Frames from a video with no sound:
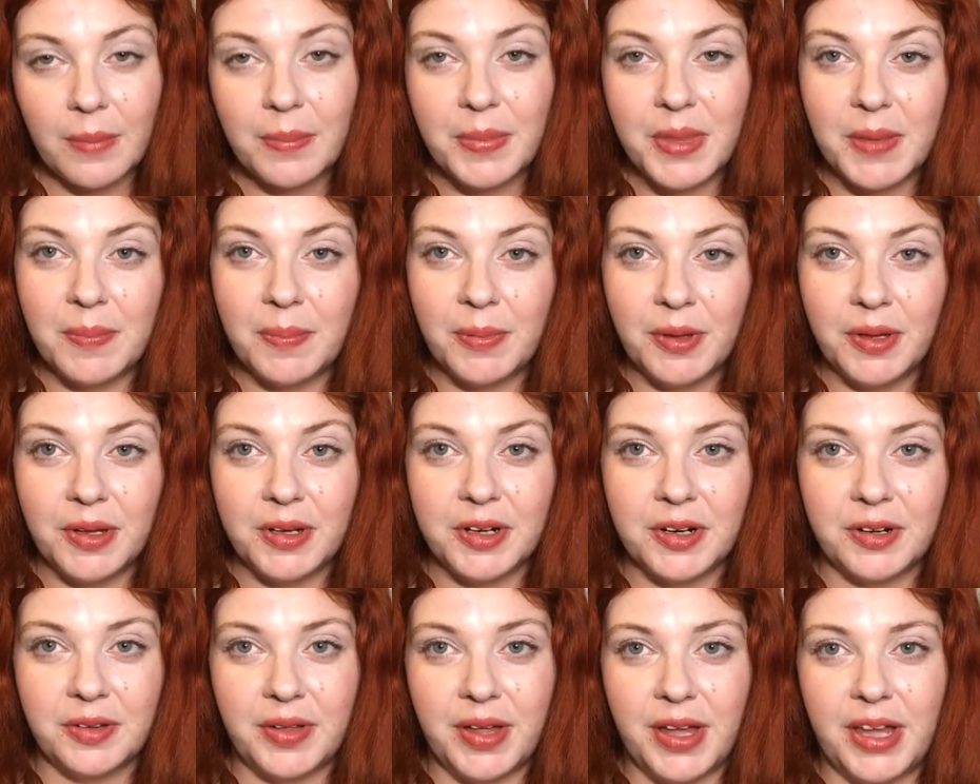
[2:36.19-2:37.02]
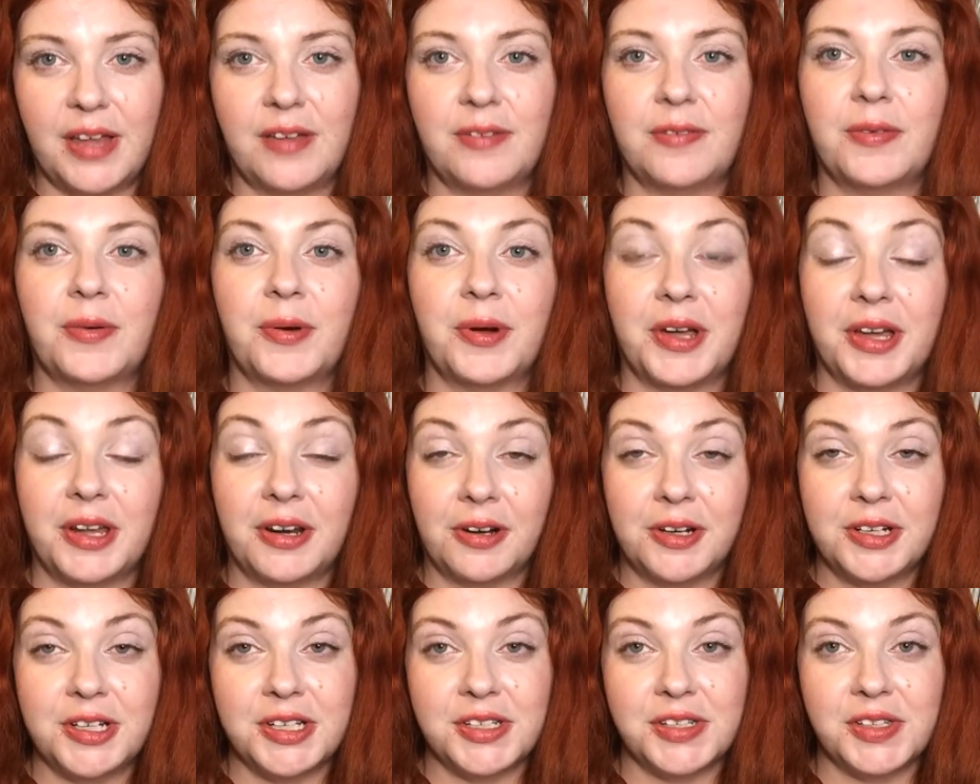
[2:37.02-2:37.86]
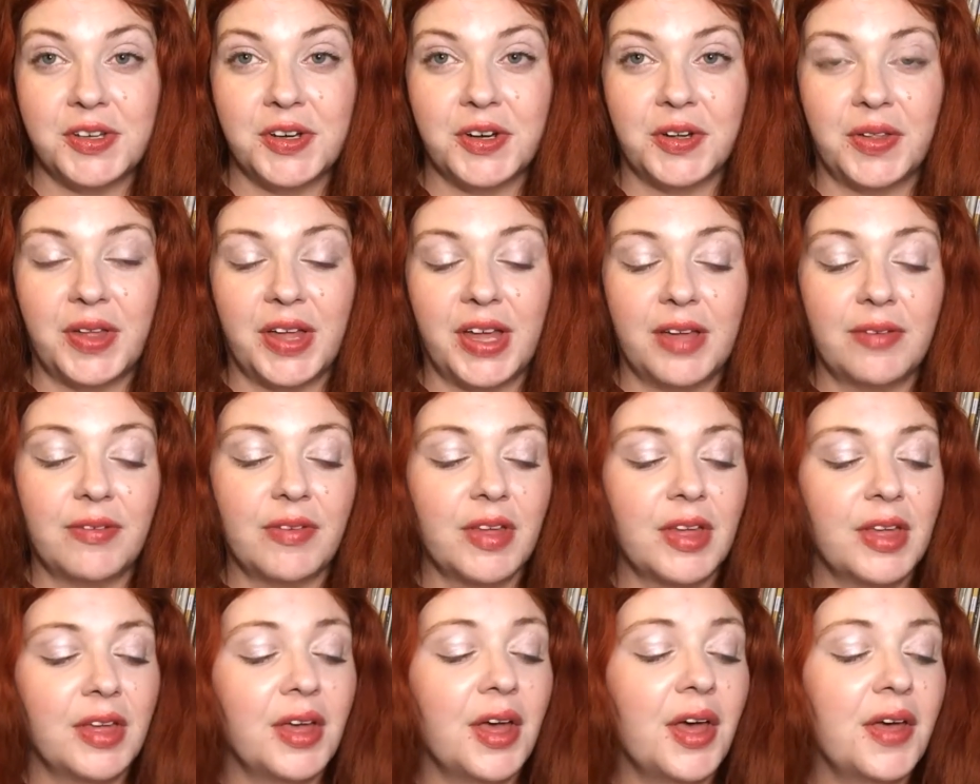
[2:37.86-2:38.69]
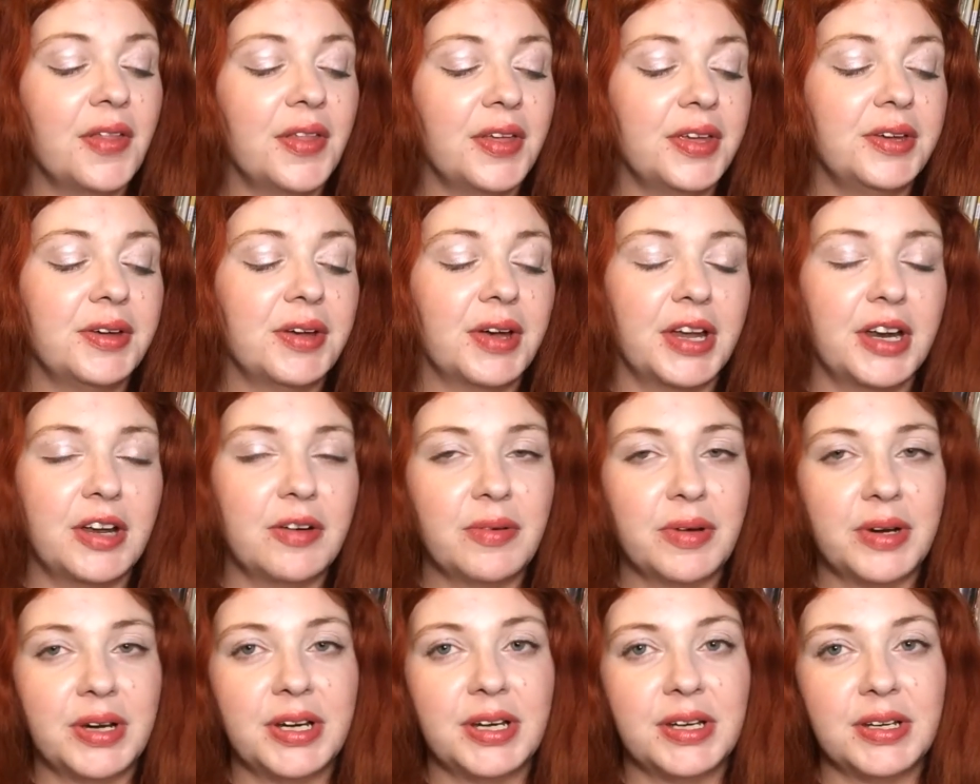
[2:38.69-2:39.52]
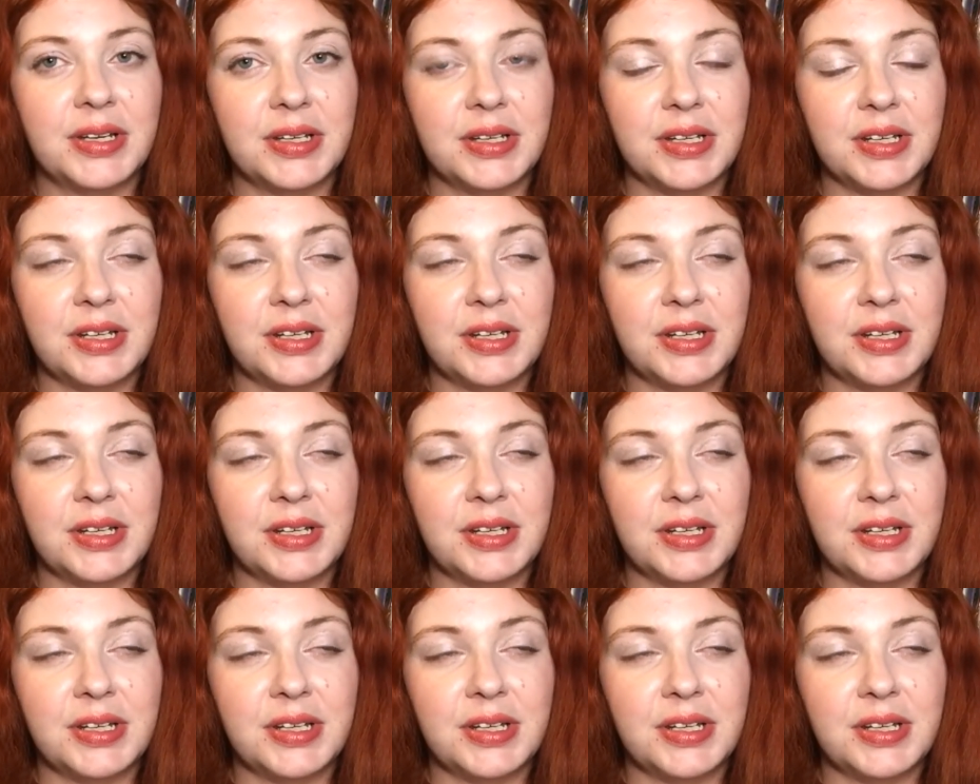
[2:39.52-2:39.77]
people in your life or energies in your life that you kind of want to,